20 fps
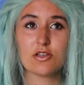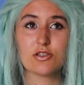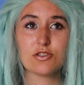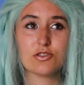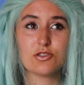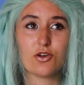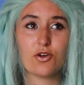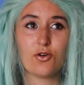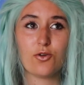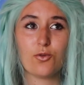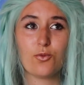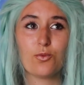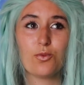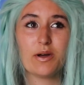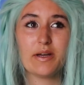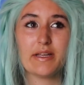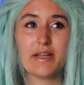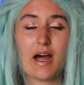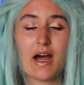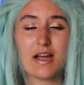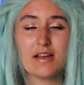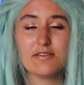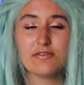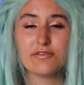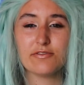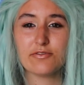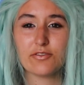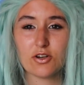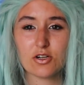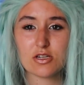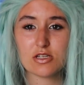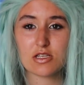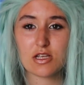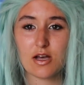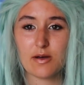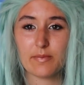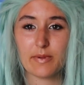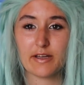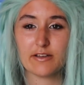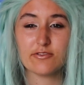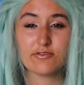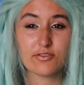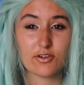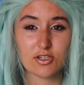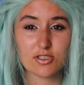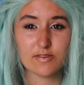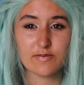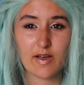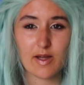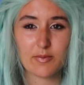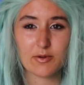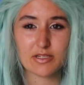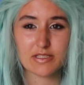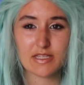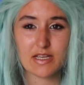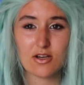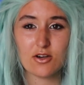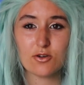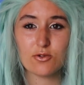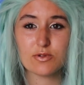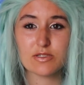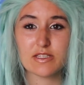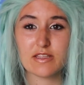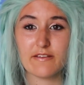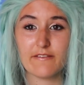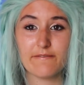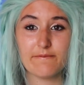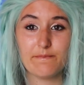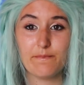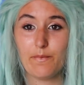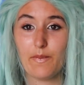So when I first got my first fabric tail, it was the